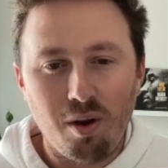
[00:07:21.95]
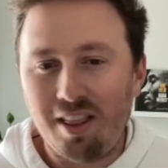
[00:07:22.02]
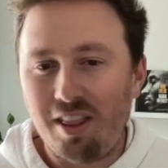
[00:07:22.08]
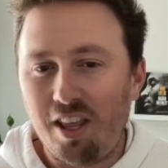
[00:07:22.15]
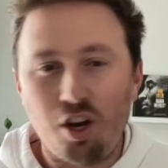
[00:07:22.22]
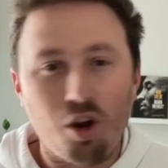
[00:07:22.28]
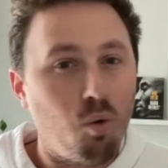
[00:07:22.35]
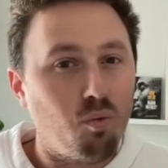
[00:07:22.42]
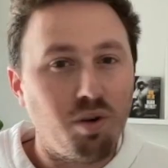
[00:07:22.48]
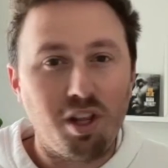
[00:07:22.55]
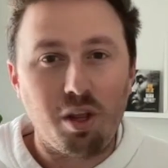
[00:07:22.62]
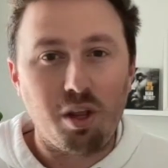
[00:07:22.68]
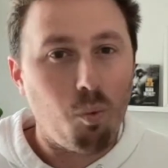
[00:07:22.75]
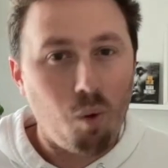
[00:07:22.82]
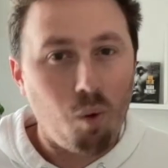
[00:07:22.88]
and they don't
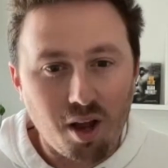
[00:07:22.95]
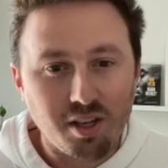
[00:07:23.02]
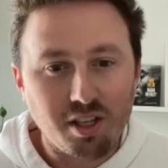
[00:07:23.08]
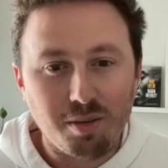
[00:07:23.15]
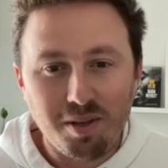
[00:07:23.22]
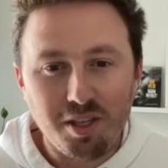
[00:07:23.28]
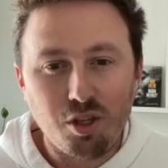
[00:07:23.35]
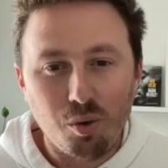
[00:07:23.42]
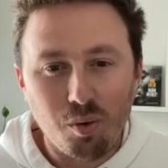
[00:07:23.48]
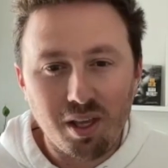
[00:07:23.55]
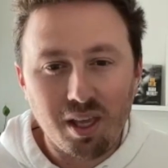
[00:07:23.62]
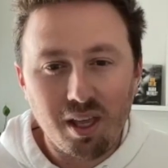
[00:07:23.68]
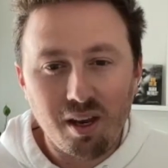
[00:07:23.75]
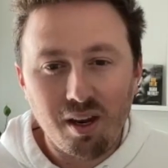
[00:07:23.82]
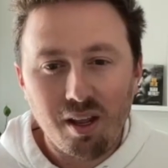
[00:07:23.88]
really want to be doing it.